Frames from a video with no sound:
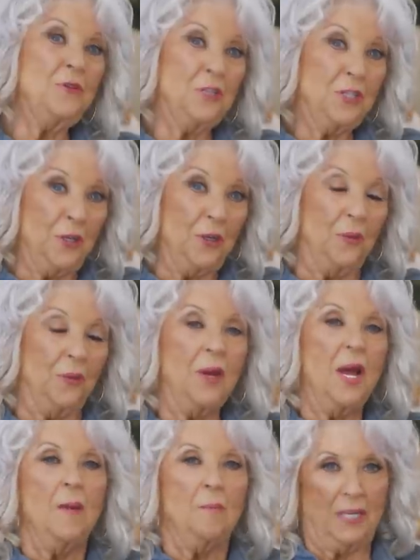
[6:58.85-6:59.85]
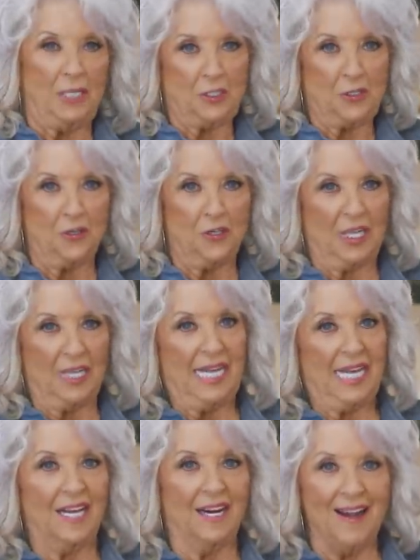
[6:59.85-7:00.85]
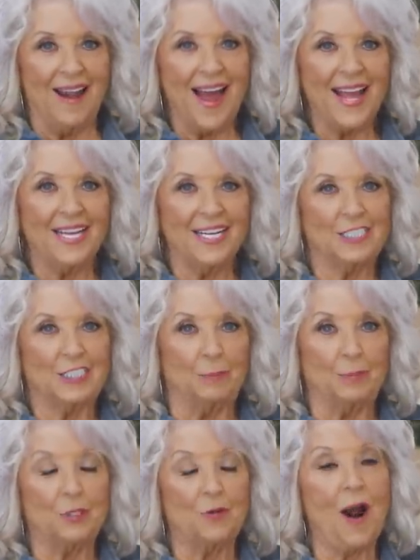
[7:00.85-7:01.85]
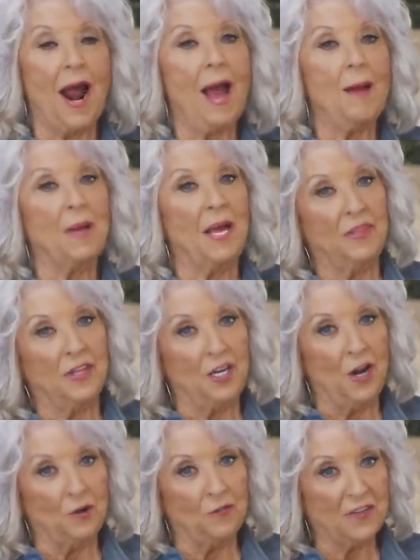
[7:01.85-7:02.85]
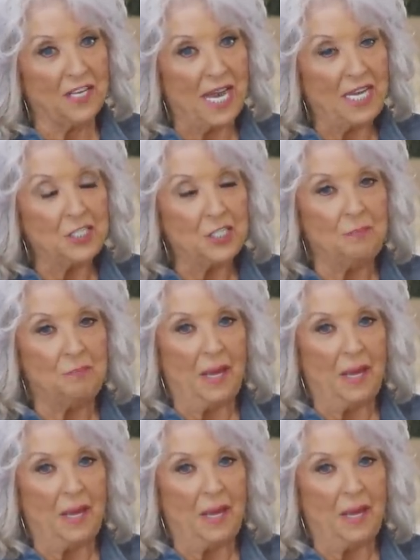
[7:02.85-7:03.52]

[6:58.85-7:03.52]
do, be sure to click like, subscribe, and the notification